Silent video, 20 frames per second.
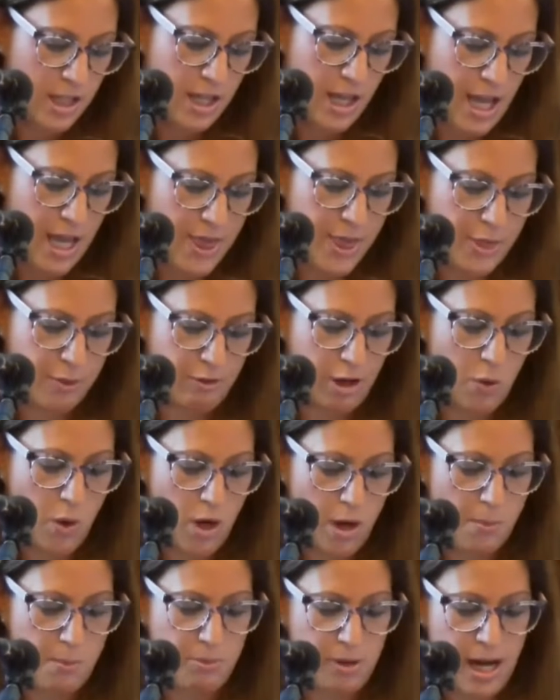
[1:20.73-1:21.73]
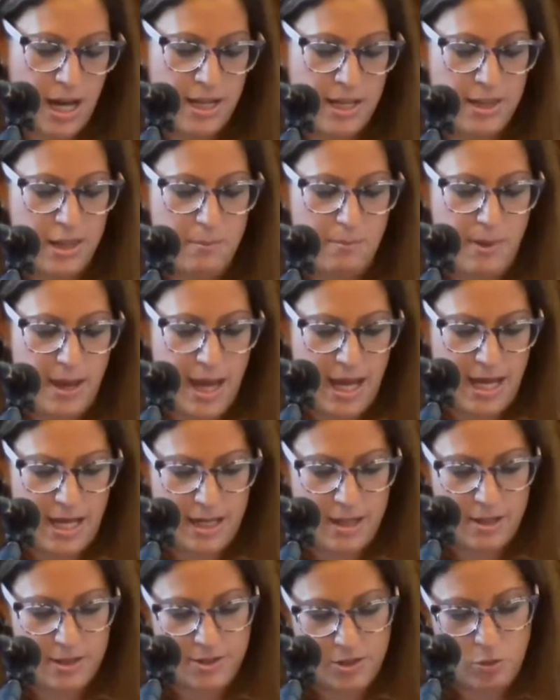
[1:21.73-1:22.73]
and throw our bread in the
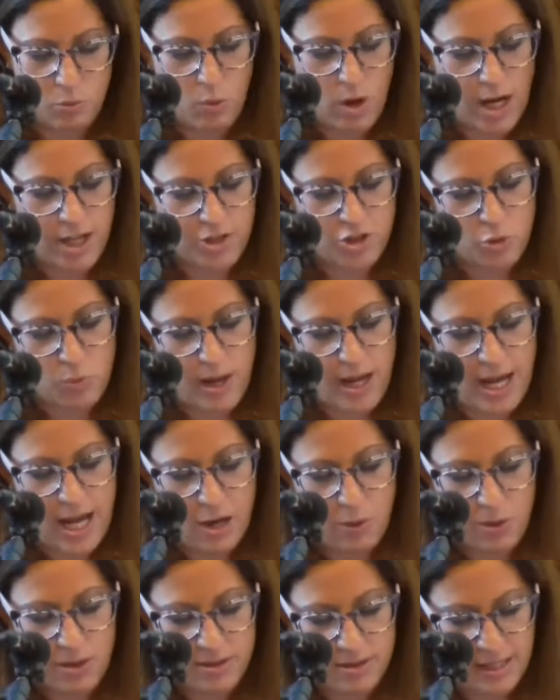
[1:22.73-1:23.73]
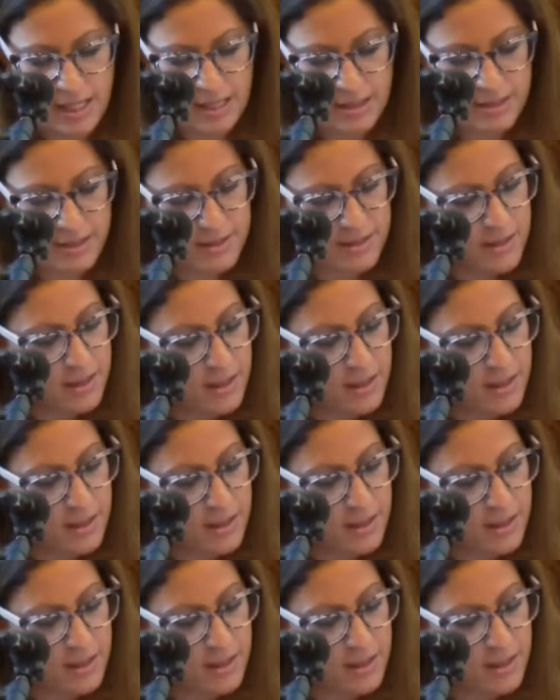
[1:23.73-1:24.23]
bay to wash away our sins.